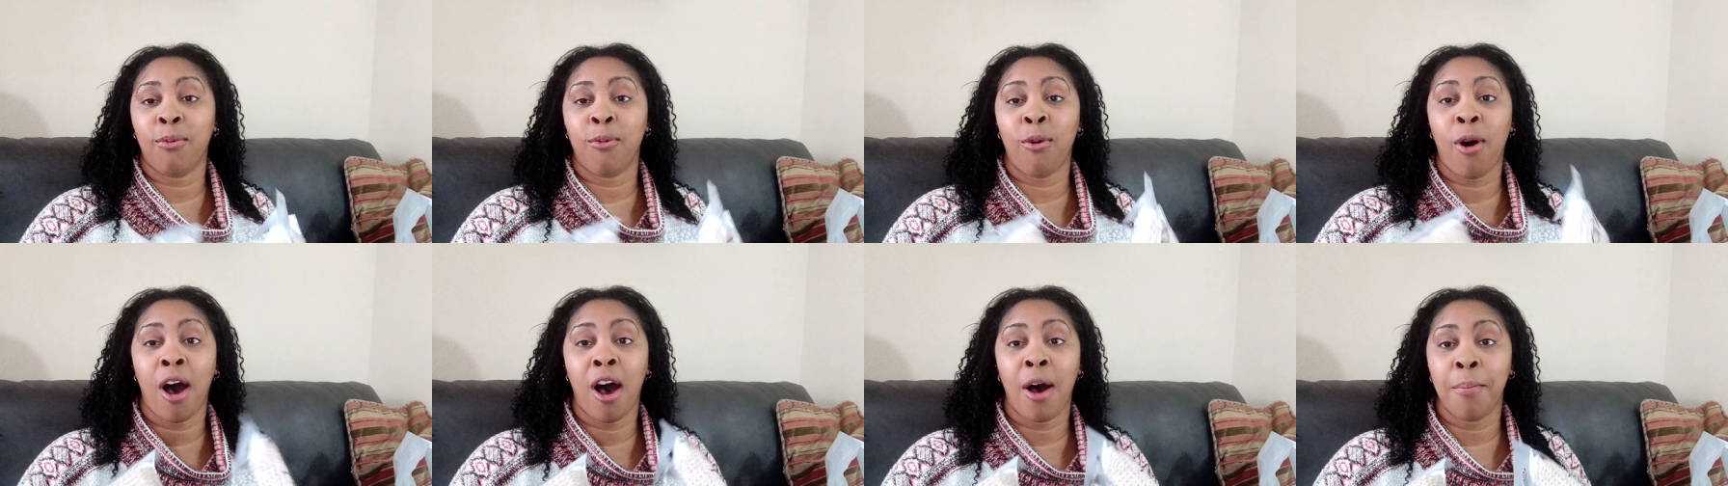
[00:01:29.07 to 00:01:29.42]

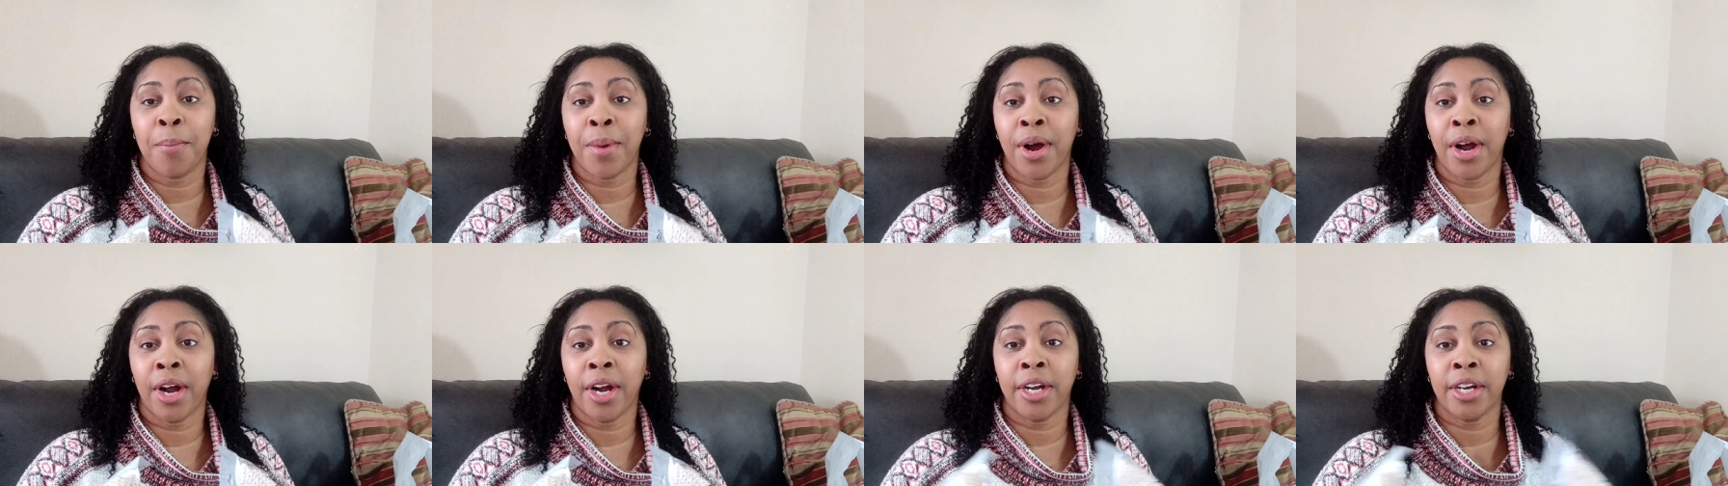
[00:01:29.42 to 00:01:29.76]

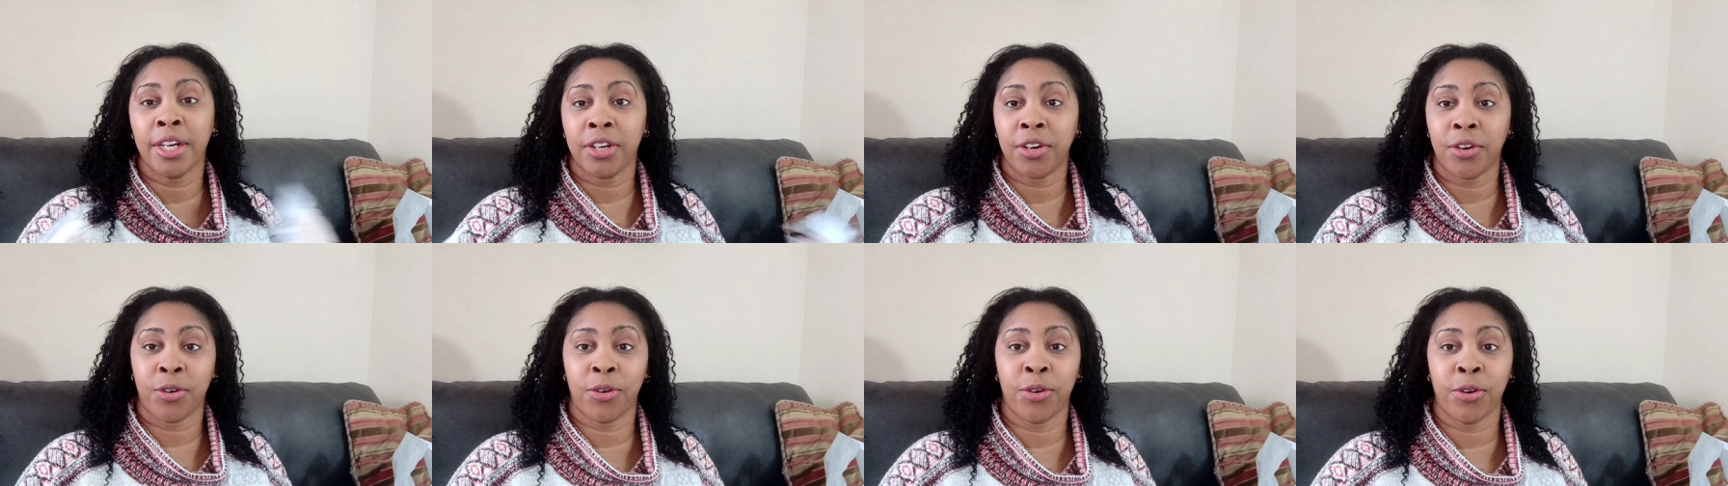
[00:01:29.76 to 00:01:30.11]

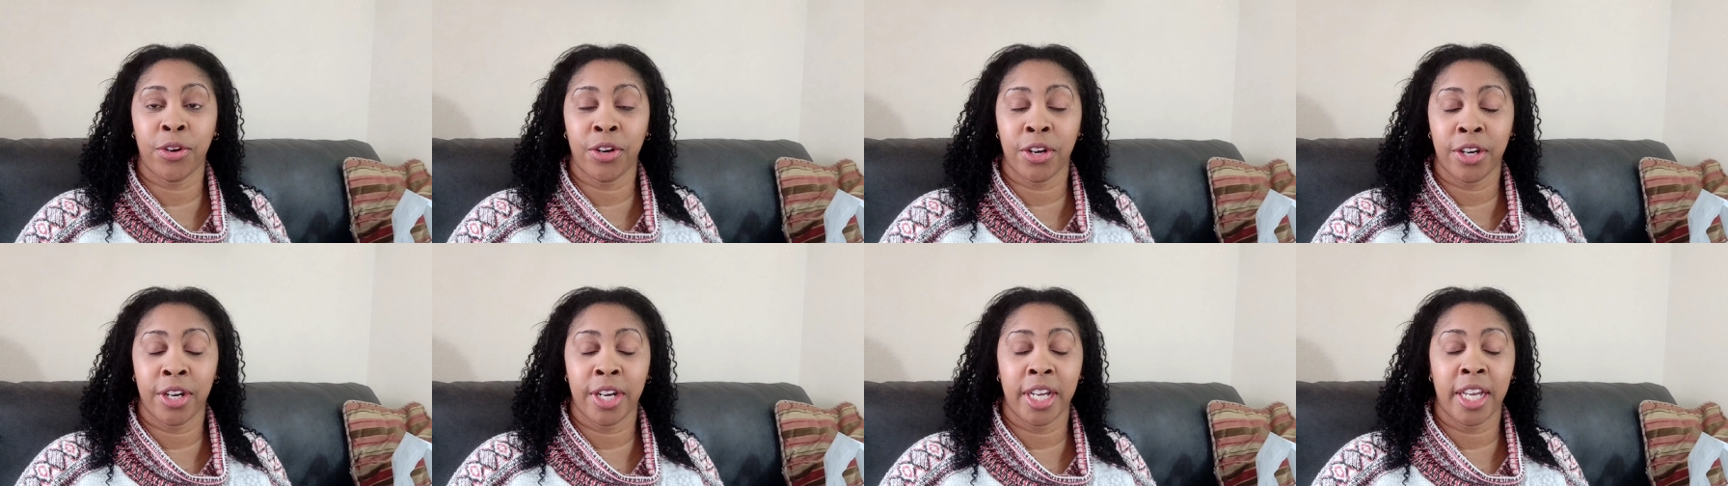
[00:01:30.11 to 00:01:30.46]
Walmart
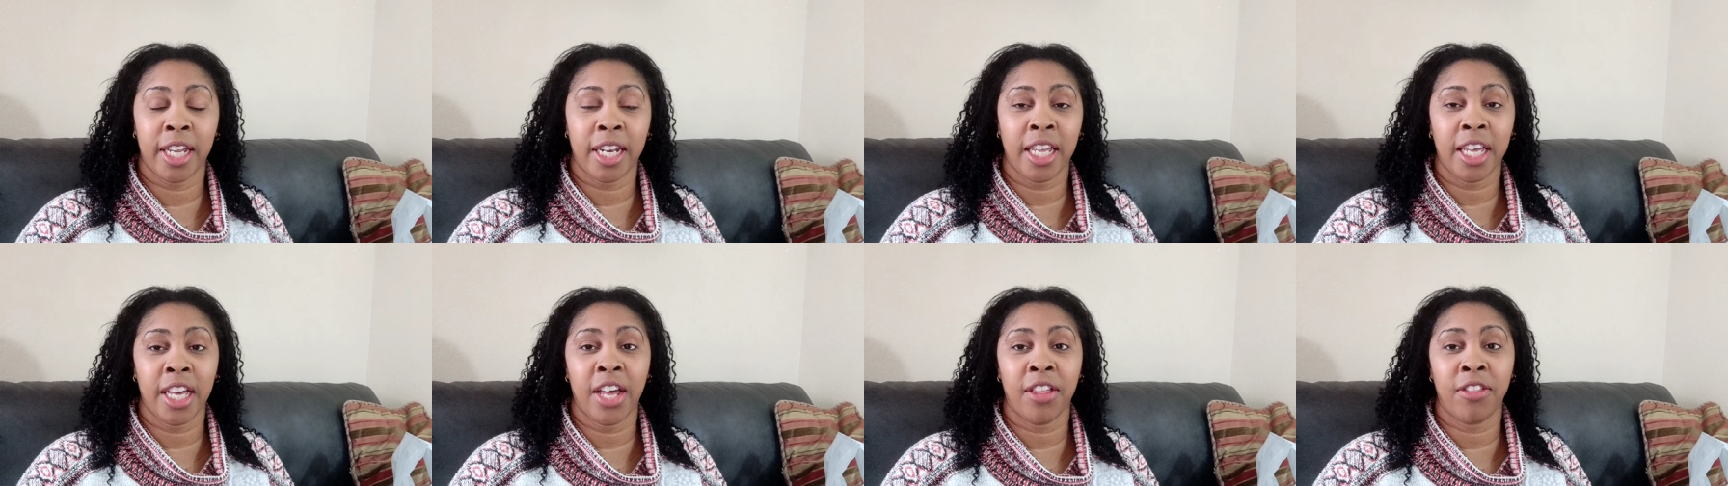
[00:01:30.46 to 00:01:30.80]
or
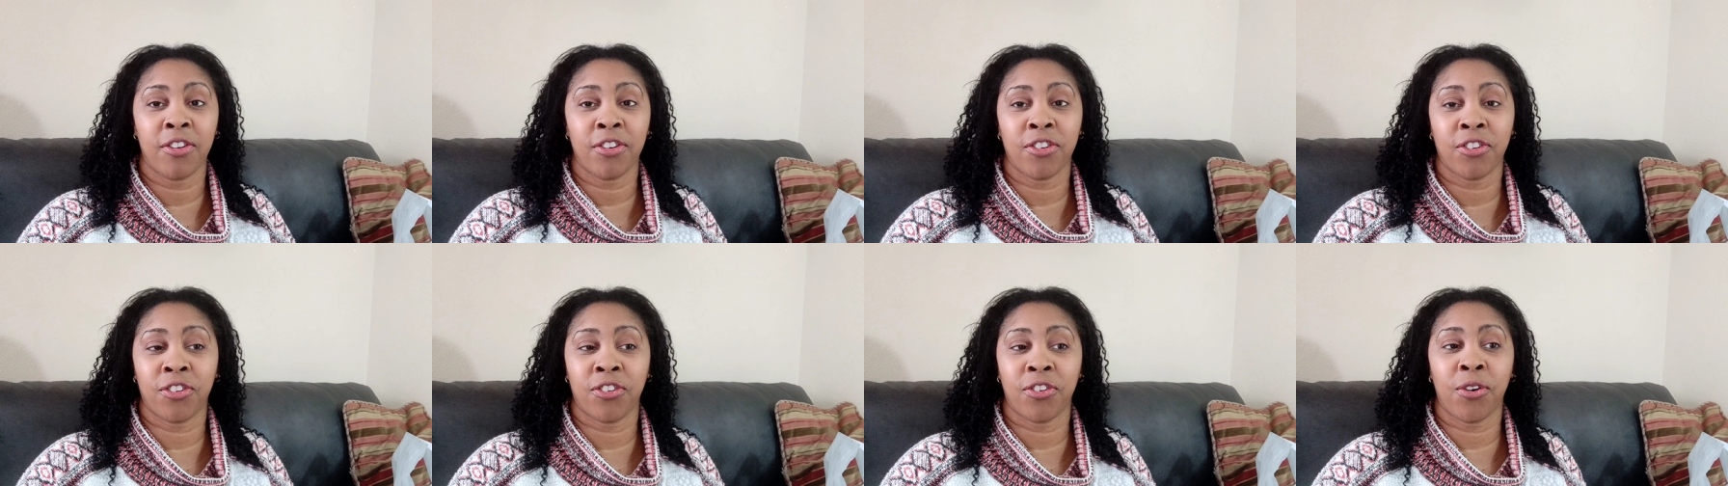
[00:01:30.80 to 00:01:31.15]
any
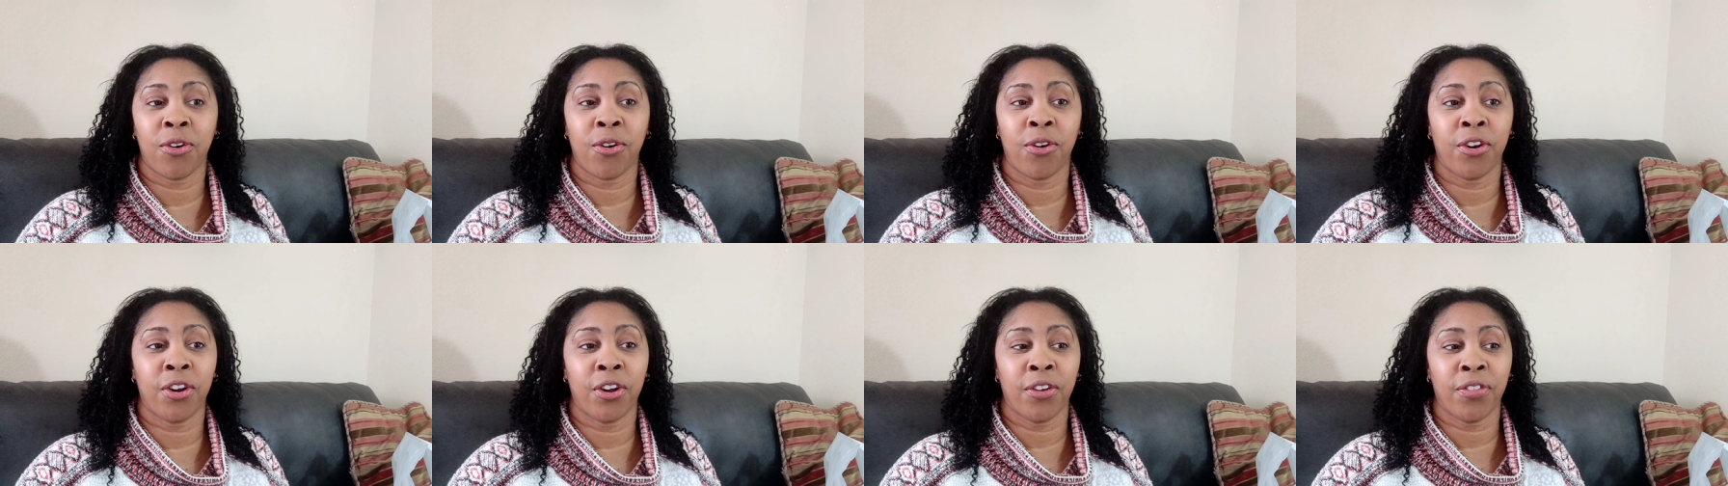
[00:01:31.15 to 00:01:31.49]
other
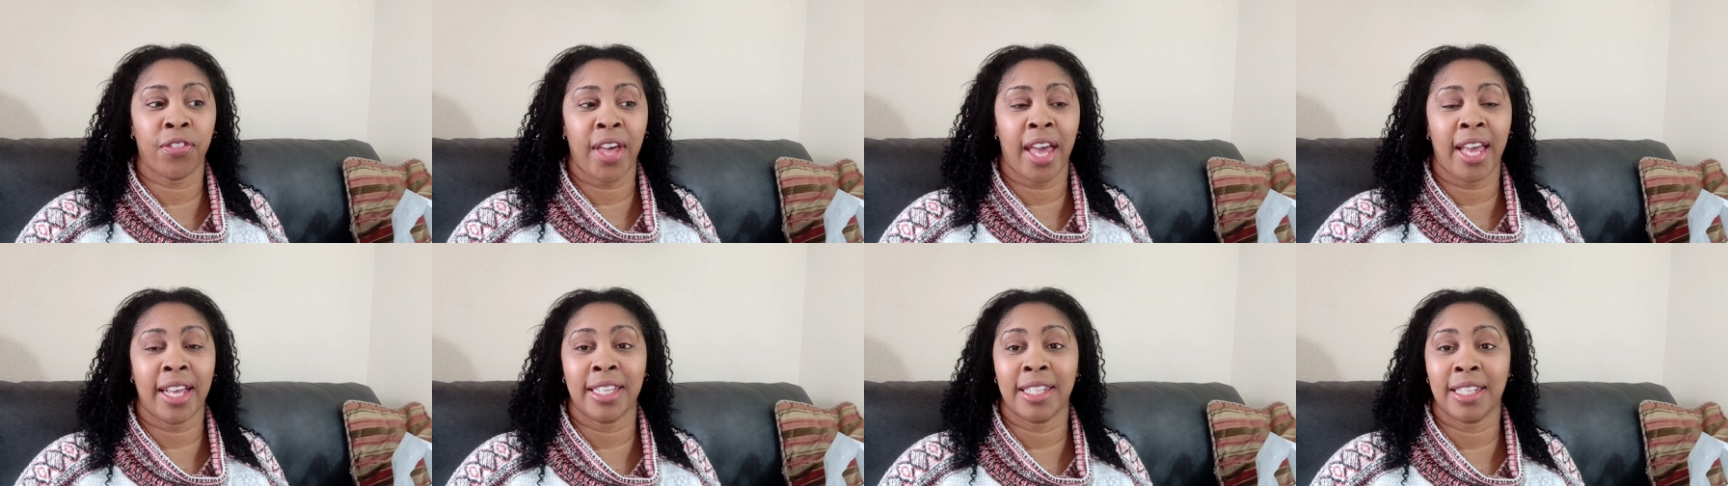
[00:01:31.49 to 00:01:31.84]
store
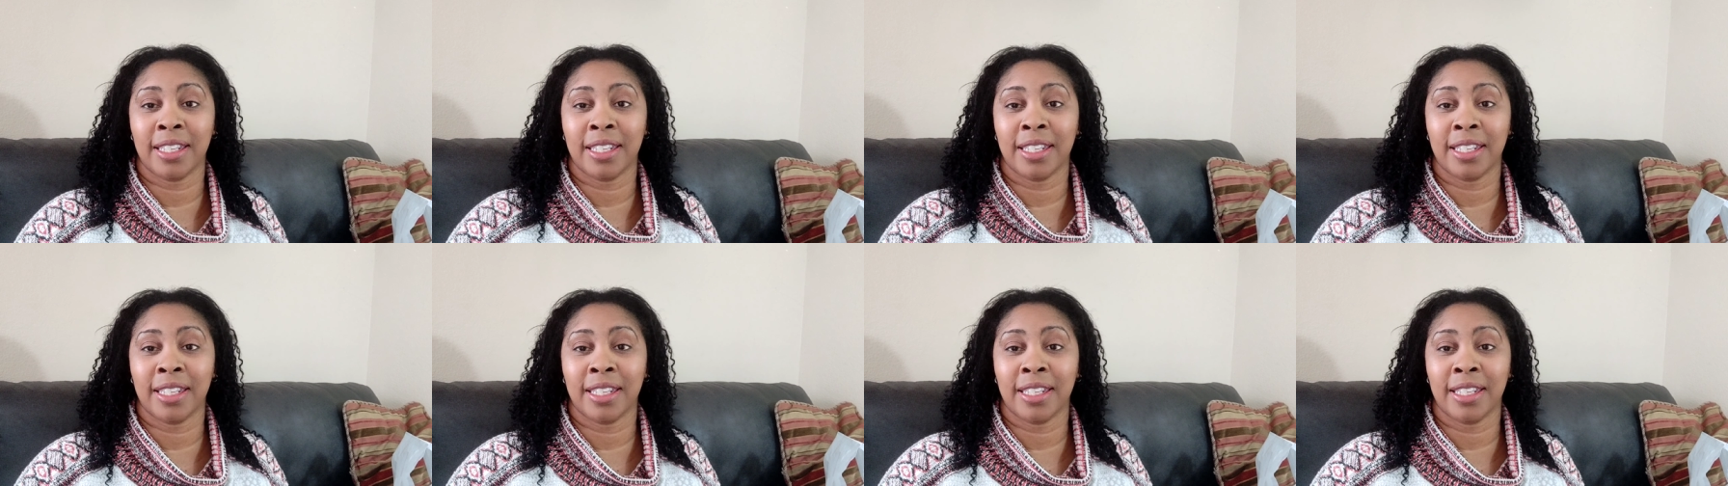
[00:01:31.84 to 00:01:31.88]
that